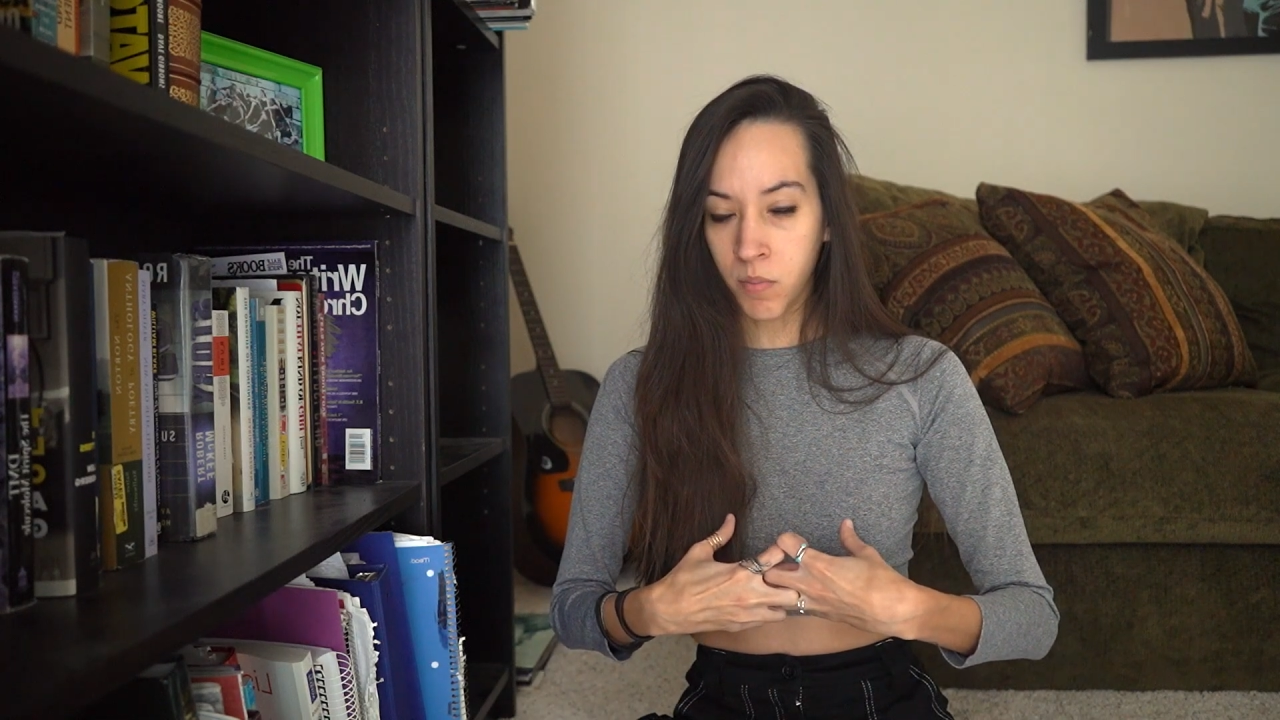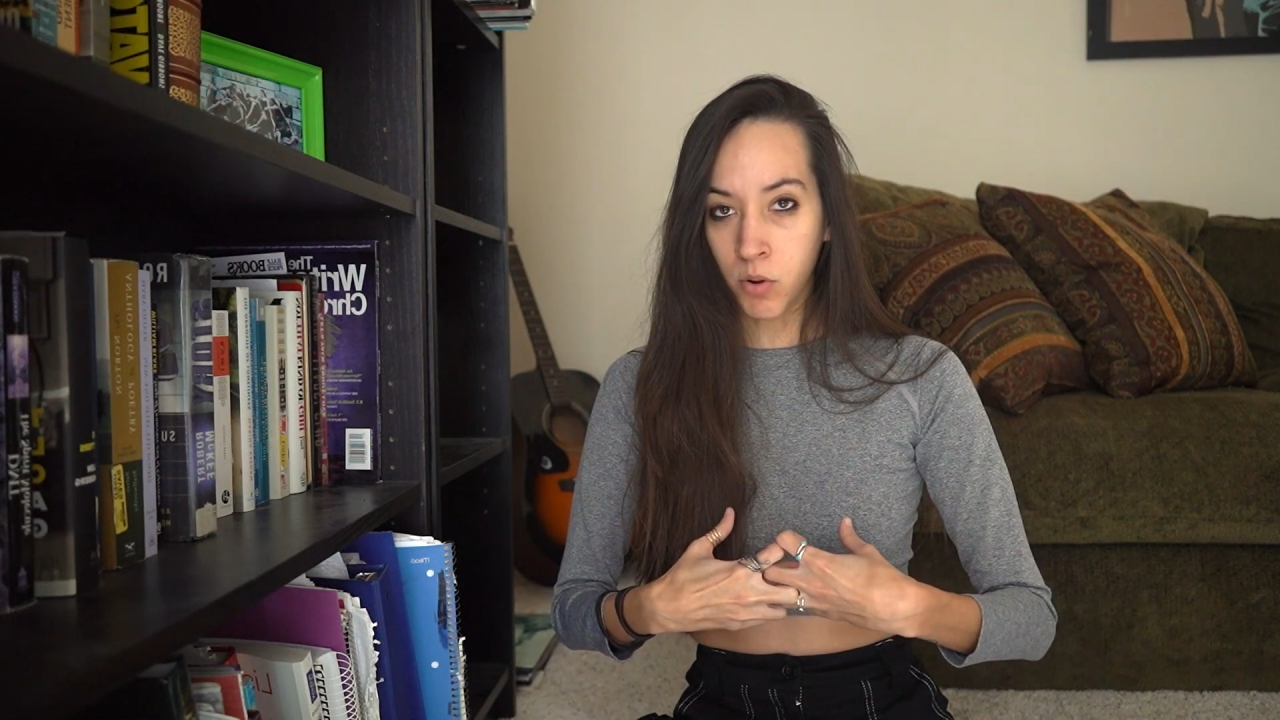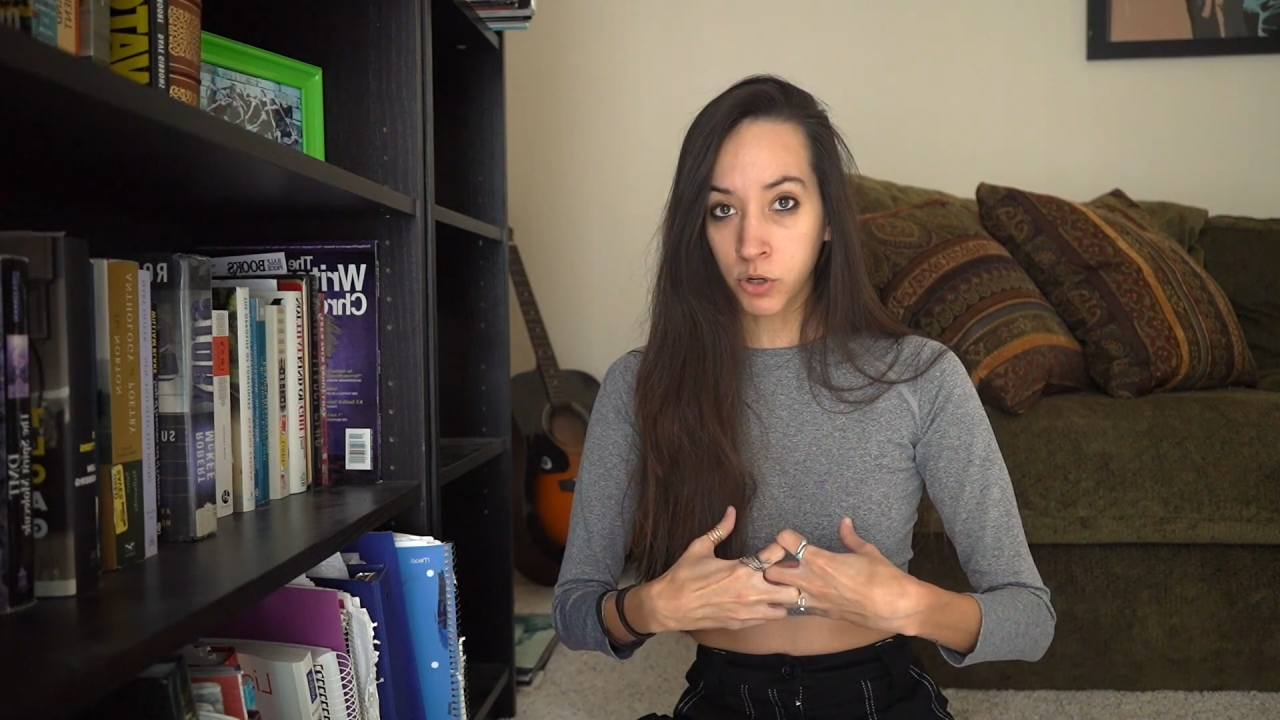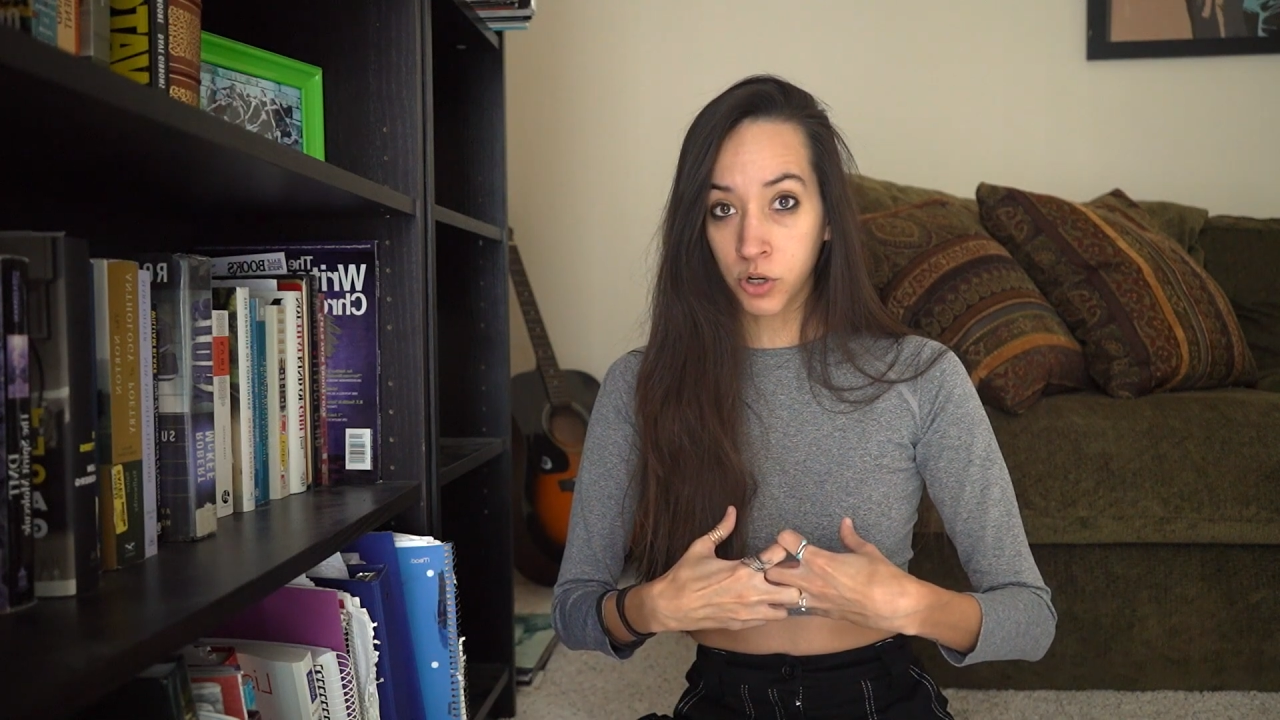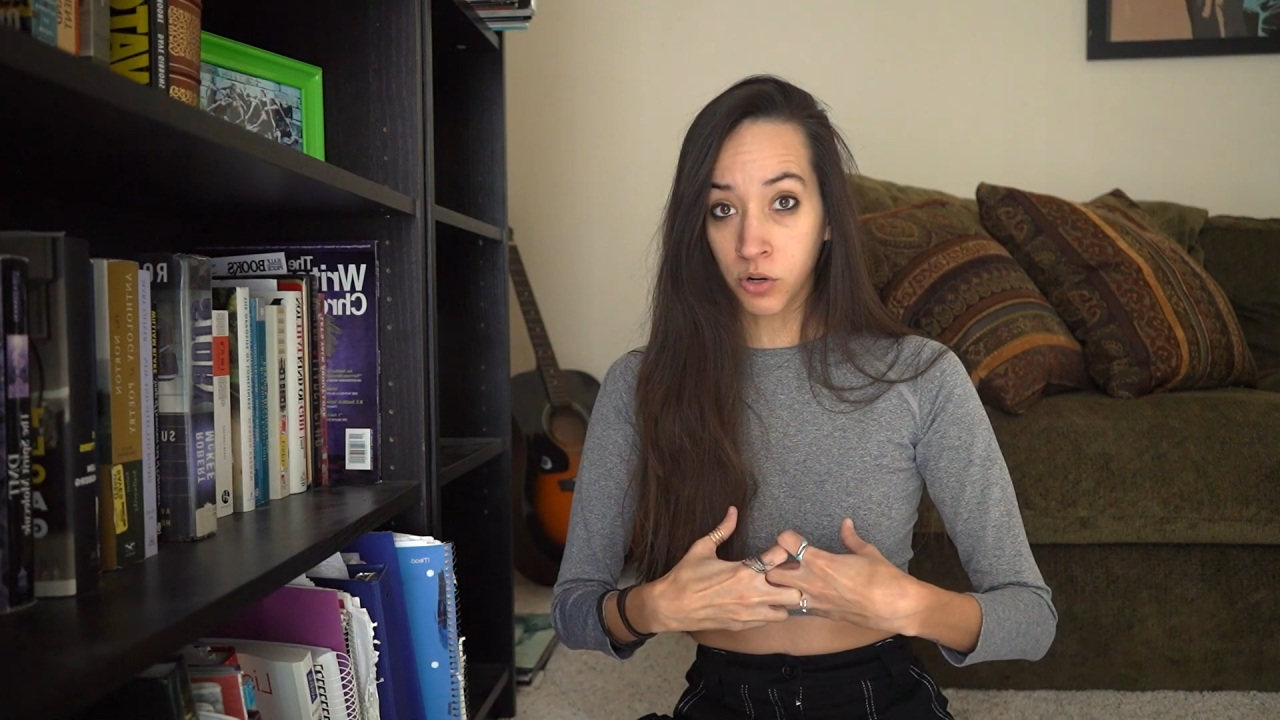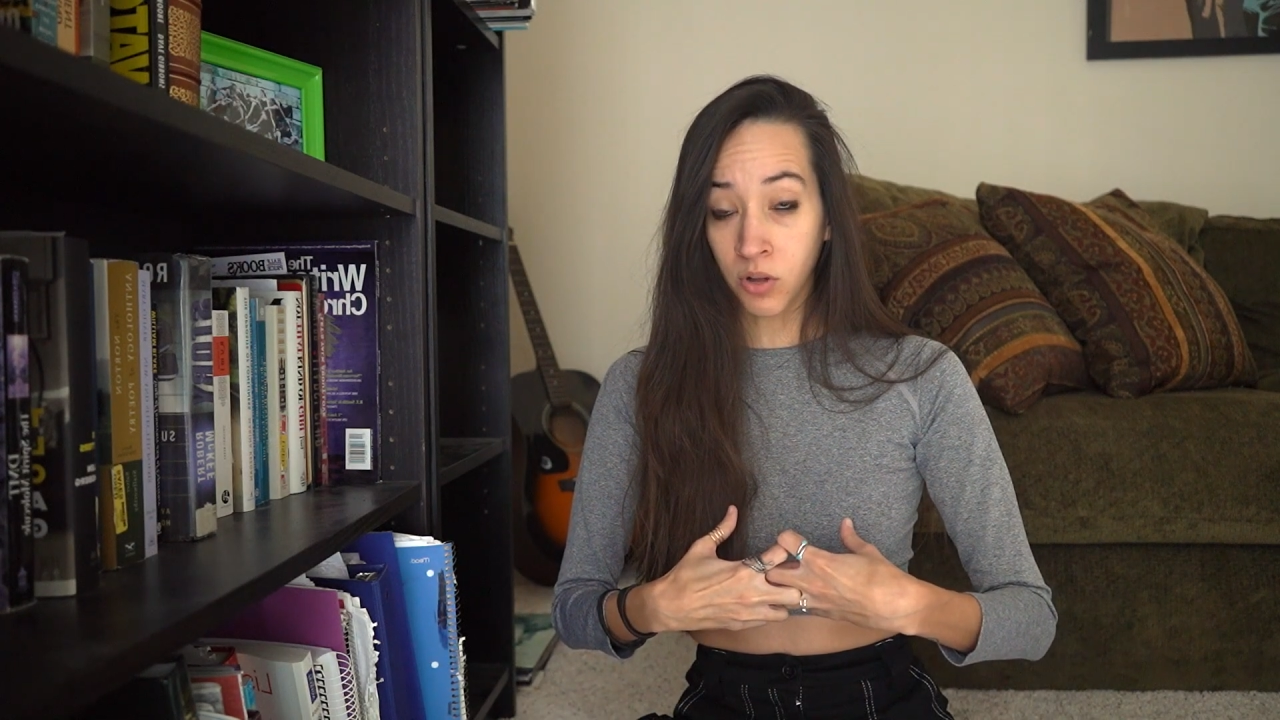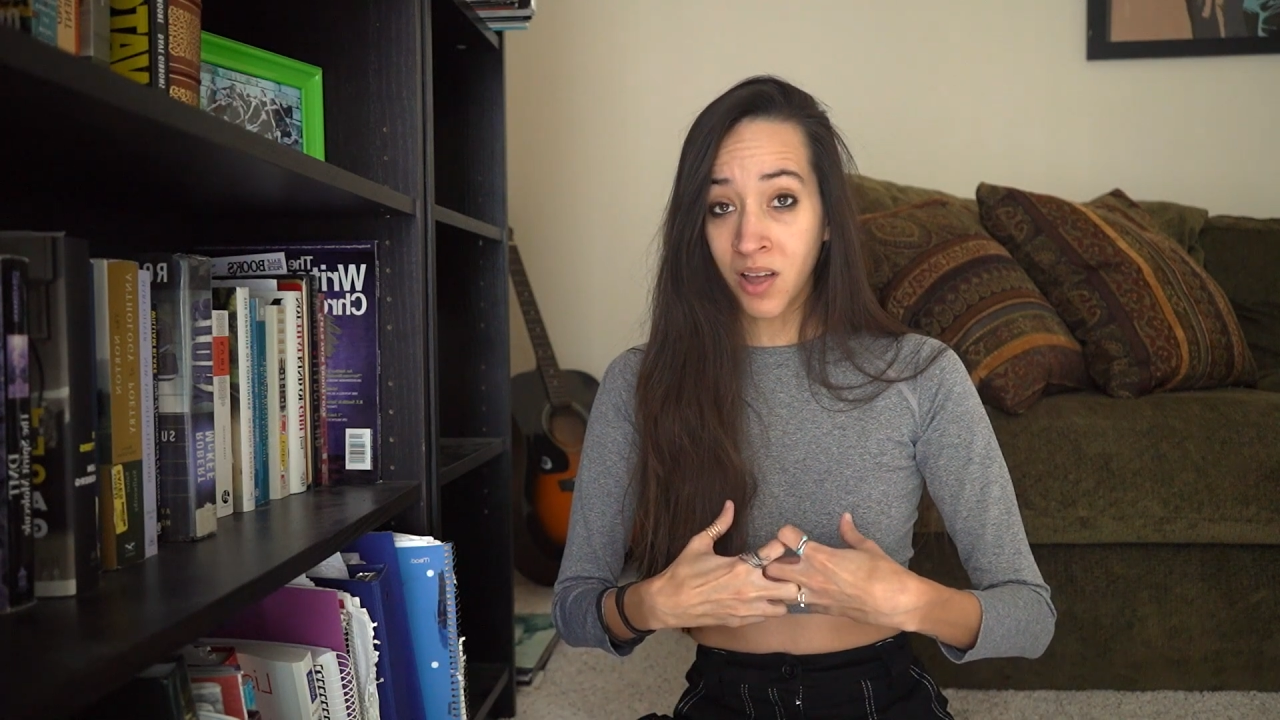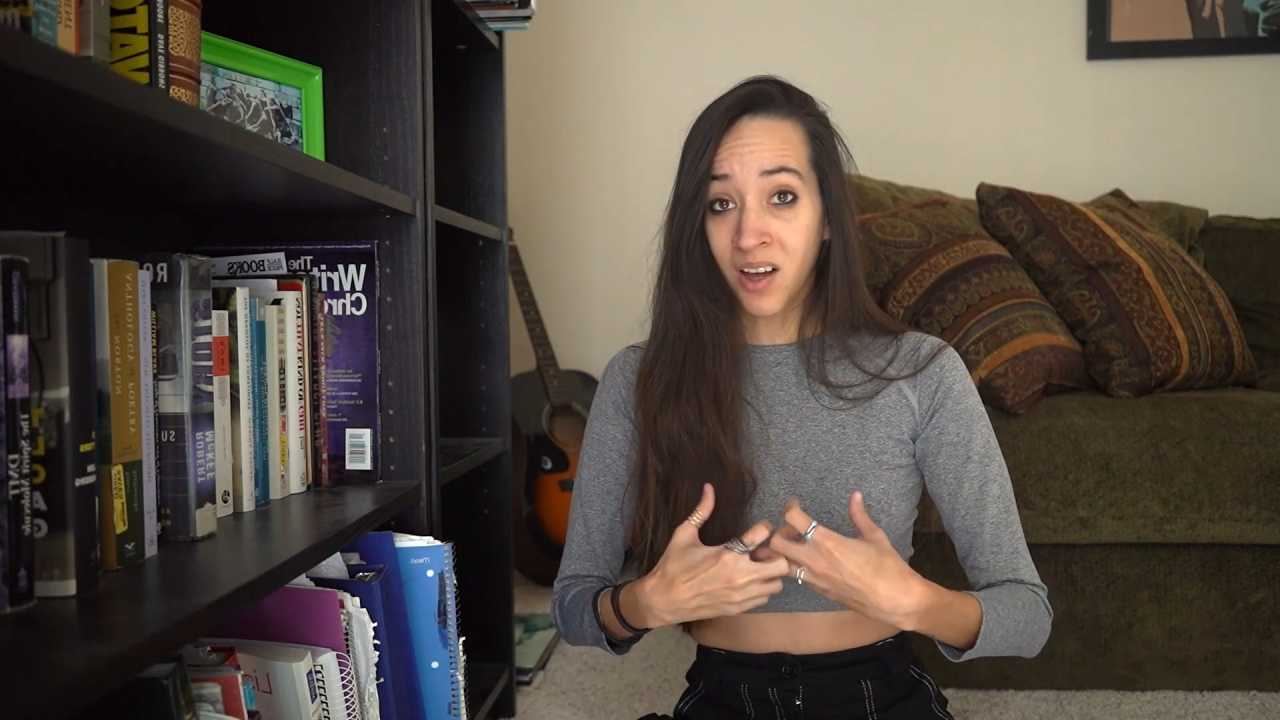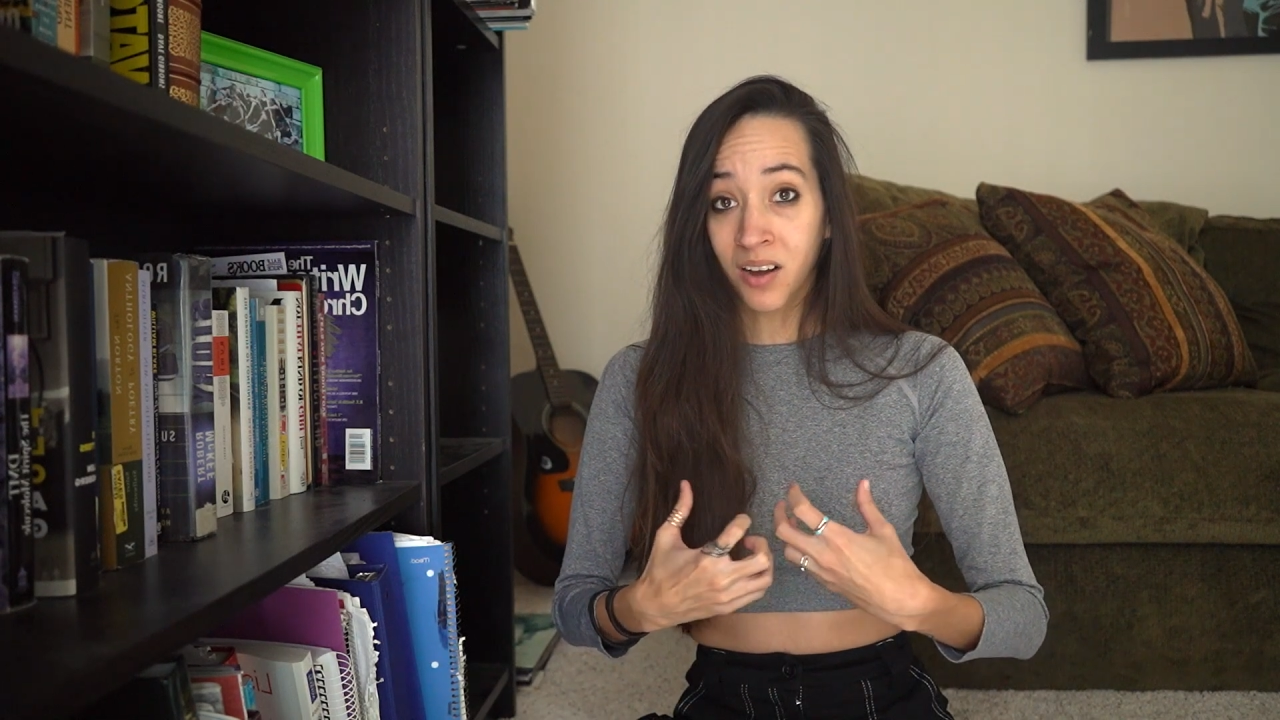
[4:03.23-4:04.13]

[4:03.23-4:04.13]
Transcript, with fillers: emotional